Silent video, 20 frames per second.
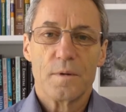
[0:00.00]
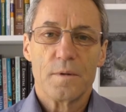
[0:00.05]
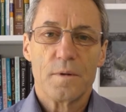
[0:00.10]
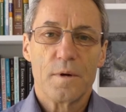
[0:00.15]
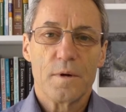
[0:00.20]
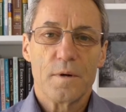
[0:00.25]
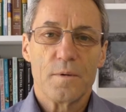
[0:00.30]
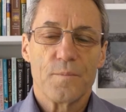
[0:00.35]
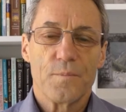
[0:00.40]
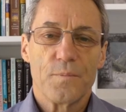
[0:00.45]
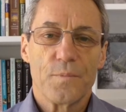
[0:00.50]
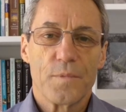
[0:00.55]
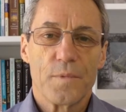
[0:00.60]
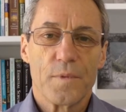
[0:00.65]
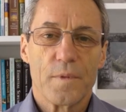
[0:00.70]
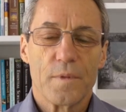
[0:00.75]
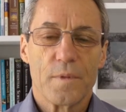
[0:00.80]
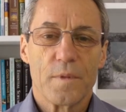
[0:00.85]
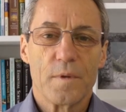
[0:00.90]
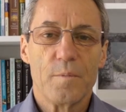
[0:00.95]
Now,
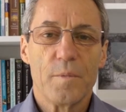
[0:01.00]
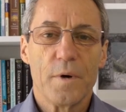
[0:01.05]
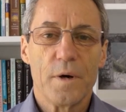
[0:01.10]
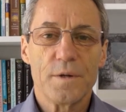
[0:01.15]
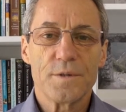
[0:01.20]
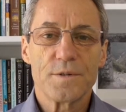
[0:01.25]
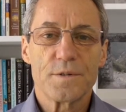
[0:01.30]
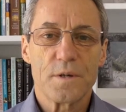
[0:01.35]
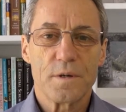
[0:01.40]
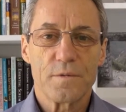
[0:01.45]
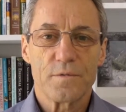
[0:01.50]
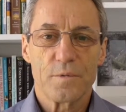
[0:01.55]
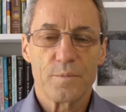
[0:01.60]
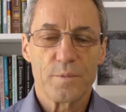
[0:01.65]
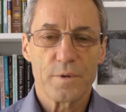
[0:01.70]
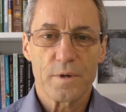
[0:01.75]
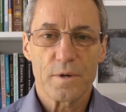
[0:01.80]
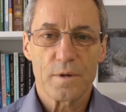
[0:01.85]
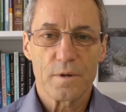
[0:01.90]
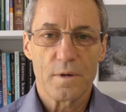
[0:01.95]
the mindset for
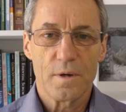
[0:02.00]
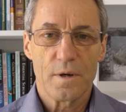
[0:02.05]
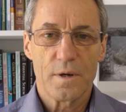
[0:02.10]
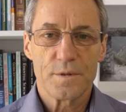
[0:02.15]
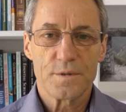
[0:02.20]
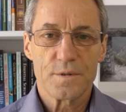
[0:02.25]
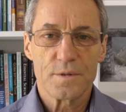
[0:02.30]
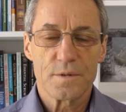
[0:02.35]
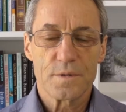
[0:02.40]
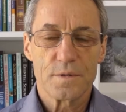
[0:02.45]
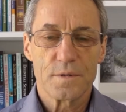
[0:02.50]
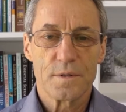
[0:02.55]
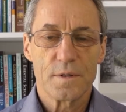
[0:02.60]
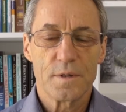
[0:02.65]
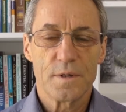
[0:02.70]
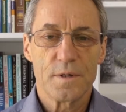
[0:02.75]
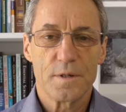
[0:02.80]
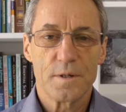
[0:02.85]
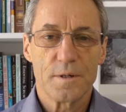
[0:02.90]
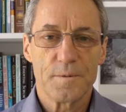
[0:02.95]
product lines,
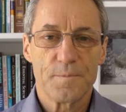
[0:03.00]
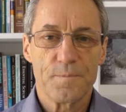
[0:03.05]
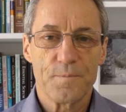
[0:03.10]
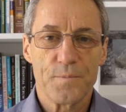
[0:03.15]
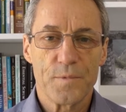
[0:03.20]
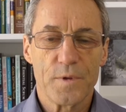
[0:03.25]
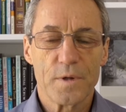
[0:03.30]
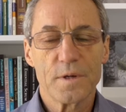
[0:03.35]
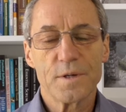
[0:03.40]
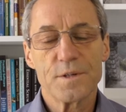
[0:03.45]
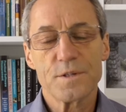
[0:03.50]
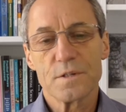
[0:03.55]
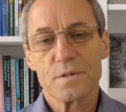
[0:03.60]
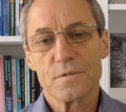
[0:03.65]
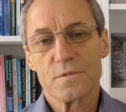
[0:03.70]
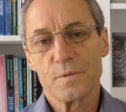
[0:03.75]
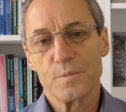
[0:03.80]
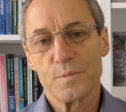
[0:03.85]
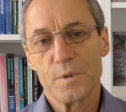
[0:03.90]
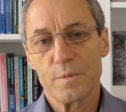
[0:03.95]
um, the
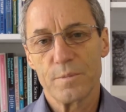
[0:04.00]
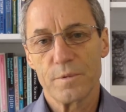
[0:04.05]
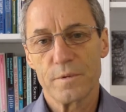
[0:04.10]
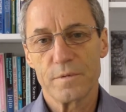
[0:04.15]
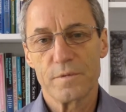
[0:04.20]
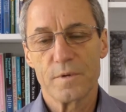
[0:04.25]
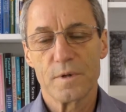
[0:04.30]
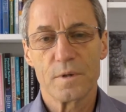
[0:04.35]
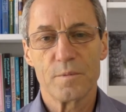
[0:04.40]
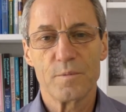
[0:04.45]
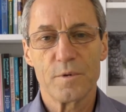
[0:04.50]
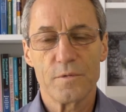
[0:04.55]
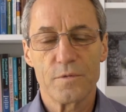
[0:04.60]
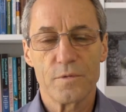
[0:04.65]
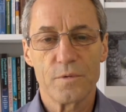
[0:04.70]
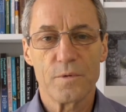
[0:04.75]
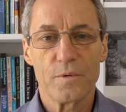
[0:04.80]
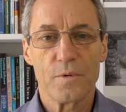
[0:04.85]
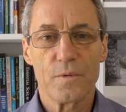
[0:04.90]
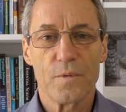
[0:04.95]
lessons from people who've done it
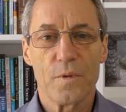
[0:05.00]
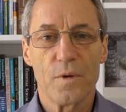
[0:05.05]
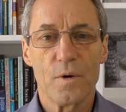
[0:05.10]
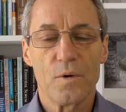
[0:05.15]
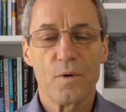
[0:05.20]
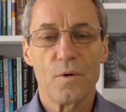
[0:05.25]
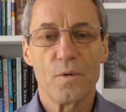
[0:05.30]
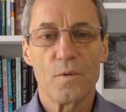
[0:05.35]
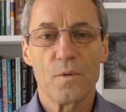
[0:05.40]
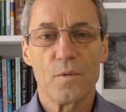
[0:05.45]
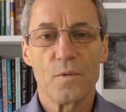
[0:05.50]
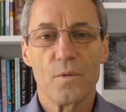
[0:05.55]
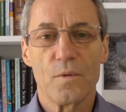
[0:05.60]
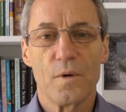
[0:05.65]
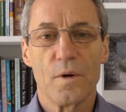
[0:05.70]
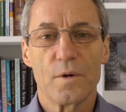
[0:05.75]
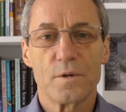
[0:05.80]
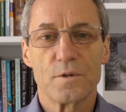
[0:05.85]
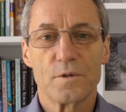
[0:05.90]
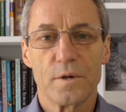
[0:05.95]
before, the whole
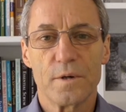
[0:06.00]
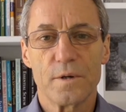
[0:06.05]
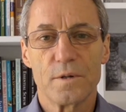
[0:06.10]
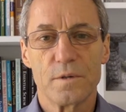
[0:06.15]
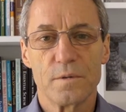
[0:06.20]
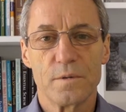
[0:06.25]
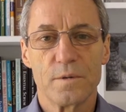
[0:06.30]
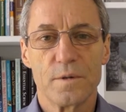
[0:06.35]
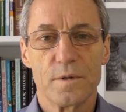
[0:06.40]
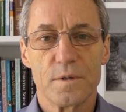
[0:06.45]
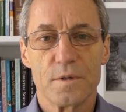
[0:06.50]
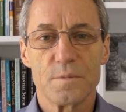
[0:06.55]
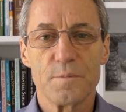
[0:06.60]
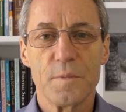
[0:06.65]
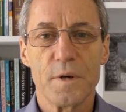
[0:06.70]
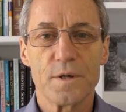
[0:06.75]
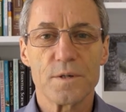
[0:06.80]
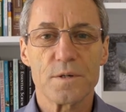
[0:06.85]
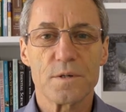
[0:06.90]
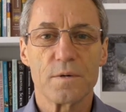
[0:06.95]
uh, trick to it is
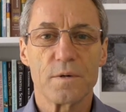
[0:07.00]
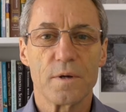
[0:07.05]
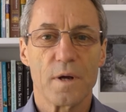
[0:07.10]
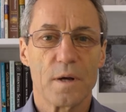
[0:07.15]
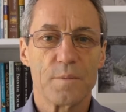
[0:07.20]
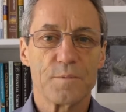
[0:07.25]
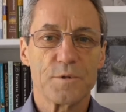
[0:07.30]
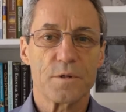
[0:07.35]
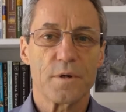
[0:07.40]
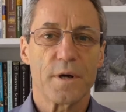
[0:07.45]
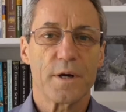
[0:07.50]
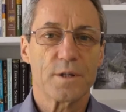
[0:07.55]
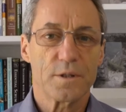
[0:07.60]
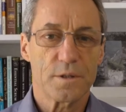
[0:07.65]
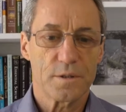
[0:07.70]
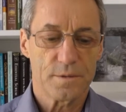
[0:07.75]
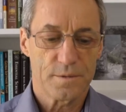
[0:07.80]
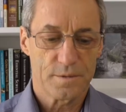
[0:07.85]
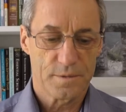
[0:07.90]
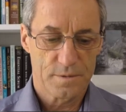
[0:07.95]
mastering
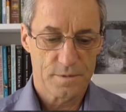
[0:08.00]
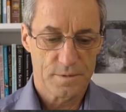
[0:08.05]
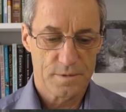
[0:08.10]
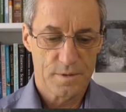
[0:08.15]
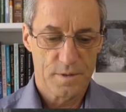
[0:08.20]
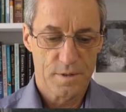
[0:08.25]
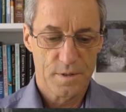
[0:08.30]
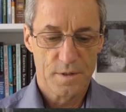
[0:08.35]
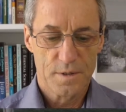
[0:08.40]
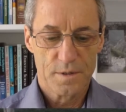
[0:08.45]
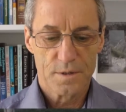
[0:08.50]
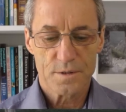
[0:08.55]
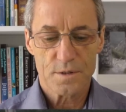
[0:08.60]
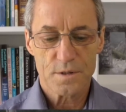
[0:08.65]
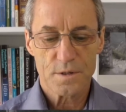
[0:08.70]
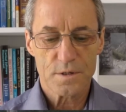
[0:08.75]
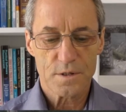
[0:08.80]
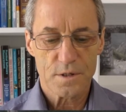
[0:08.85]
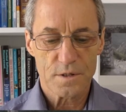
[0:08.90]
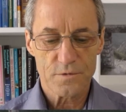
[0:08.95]
abstraction.
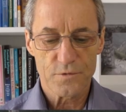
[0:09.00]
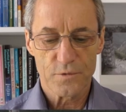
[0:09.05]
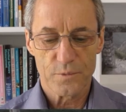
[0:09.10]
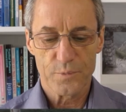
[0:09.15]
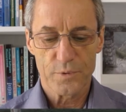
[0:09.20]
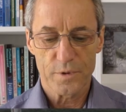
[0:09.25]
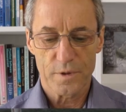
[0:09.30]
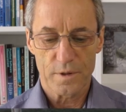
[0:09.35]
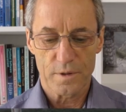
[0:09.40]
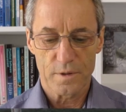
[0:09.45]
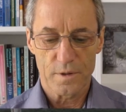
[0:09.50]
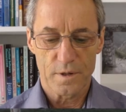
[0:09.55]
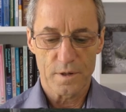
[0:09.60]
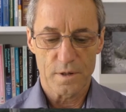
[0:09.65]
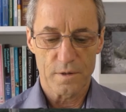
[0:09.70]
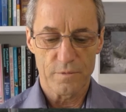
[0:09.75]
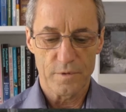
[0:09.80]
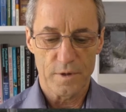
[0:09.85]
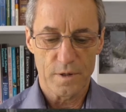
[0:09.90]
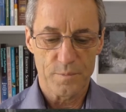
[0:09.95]
Successful product
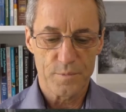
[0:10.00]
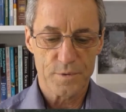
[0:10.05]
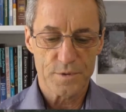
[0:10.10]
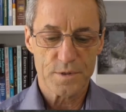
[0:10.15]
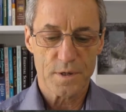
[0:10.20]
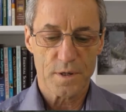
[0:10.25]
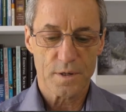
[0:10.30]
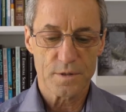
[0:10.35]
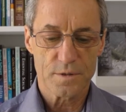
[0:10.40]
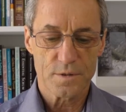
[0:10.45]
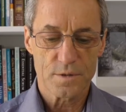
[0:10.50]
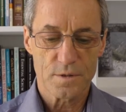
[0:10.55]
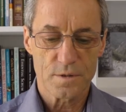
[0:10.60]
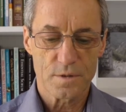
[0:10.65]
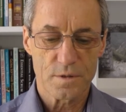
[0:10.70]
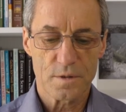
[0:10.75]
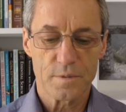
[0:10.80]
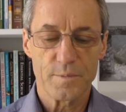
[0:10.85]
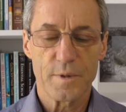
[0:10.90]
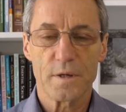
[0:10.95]
line developers are
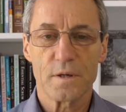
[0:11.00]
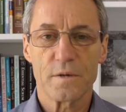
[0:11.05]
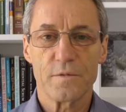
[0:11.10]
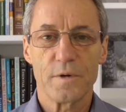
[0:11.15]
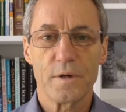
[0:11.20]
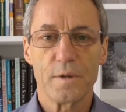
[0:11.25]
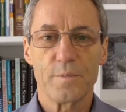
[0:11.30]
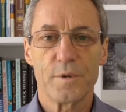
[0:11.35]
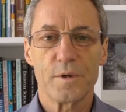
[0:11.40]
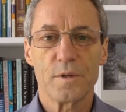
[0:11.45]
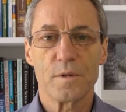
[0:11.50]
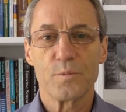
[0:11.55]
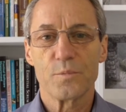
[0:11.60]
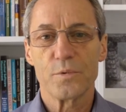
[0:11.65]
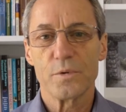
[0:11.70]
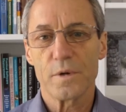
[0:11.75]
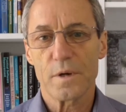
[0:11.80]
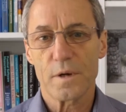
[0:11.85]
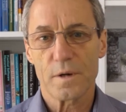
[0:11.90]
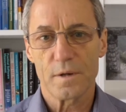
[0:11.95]
concerned about developing the
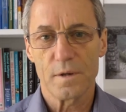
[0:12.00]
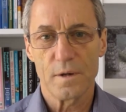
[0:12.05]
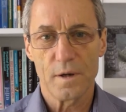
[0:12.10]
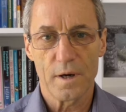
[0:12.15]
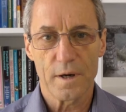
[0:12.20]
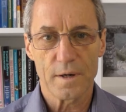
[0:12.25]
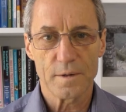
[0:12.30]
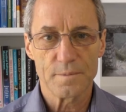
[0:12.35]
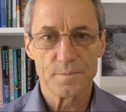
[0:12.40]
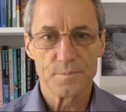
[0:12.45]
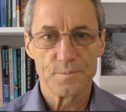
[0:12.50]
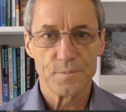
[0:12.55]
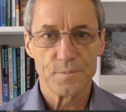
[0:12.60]
product line.